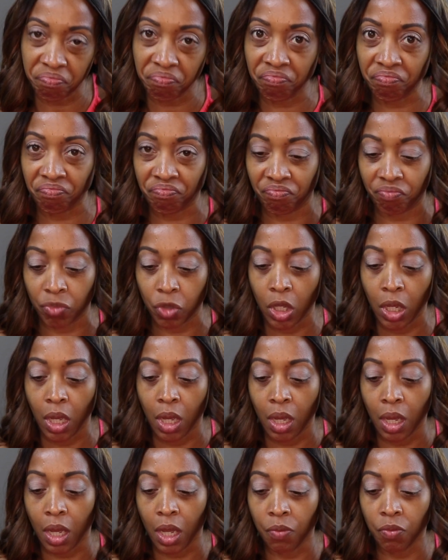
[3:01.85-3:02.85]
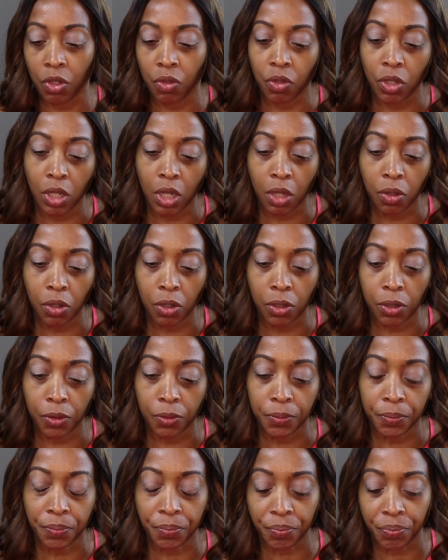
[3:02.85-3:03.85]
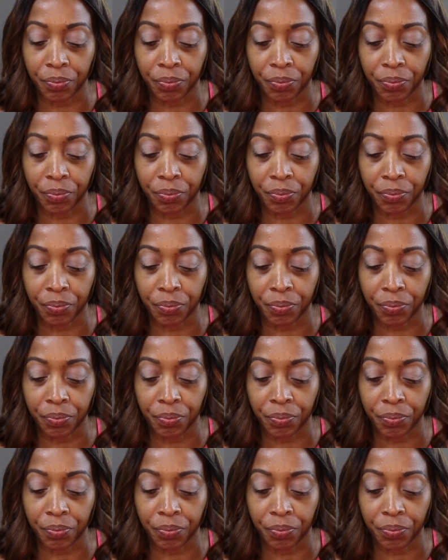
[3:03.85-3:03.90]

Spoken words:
And then the other,